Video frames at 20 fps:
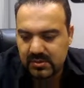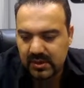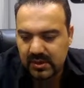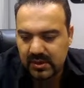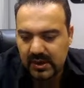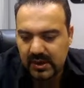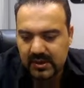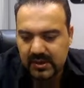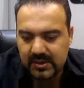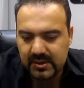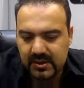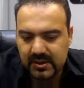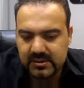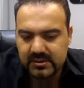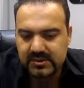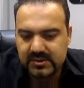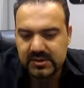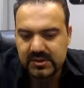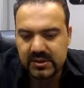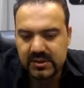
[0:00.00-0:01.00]
and
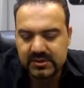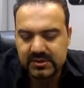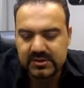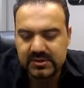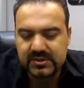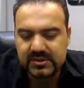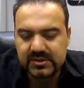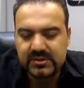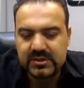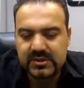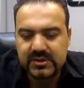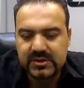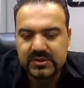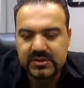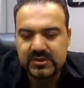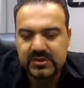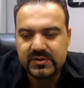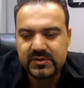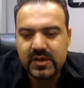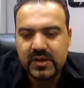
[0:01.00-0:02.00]
just getting
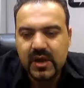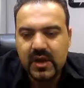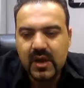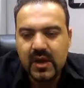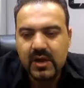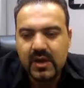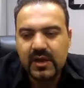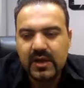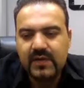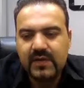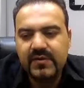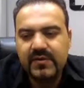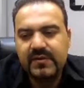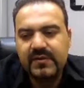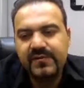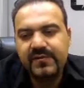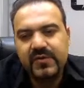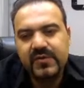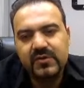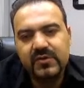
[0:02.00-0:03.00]
this, even
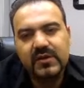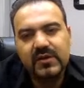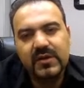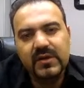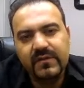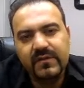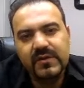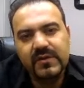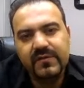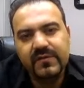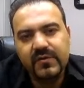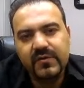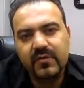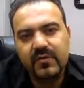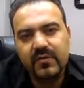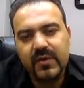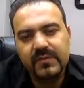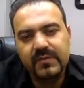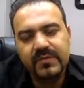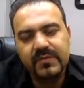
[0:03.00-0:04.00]
if you're
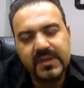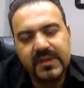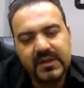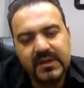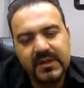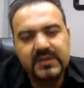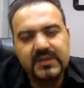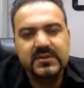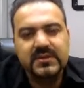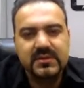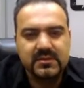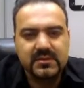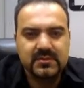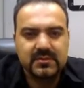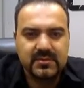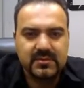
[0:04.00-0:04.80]
right, please